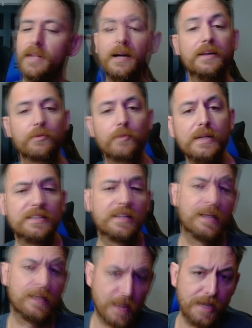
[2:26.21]
And the reason
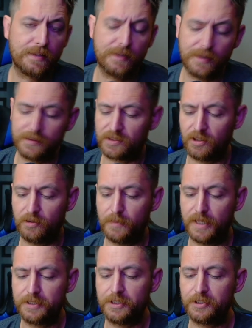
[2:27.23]
I like these so
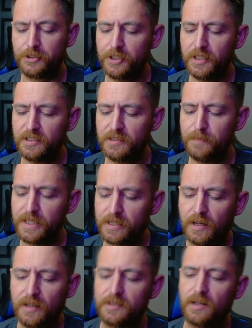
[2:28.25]
much is just
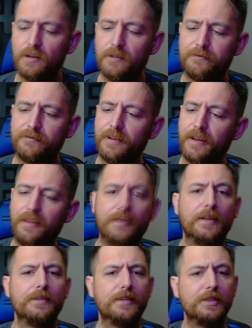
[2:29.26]
because of
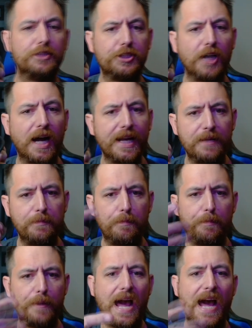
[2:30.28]
the giant
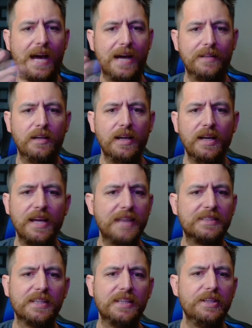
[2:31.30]
pad.
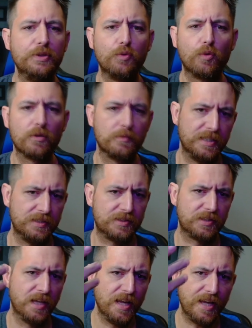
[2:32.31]
It's
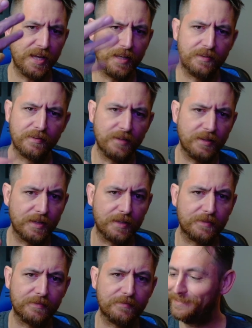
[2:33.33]
enormous.
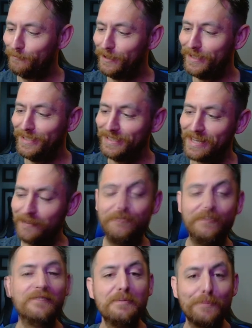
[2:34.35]
What is that?
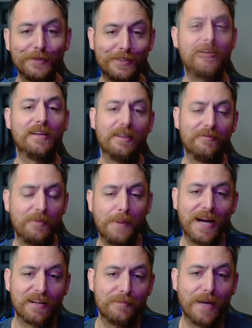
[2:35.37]
50% of the
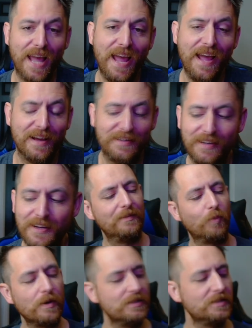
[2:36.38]
back of my hand.
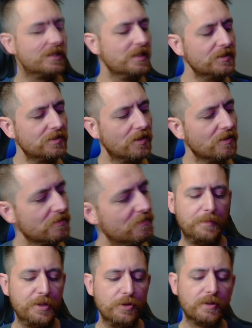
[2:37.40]
Whereas these are,
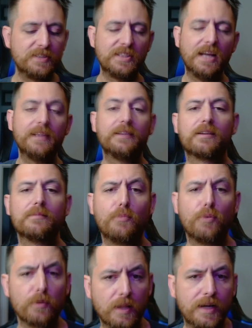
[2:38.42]
you could say that they're
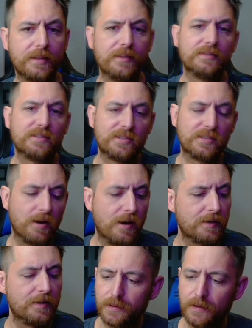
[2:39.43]
more like the
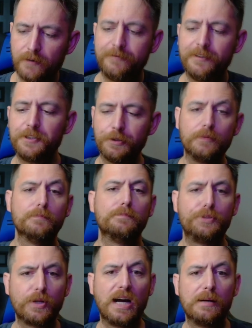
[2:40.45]
stock official
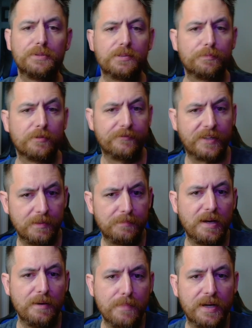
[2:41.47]
straps provided
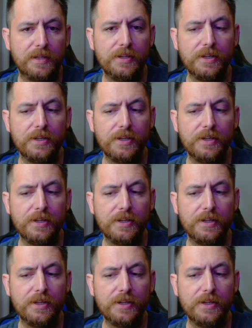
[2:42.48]
by Meta.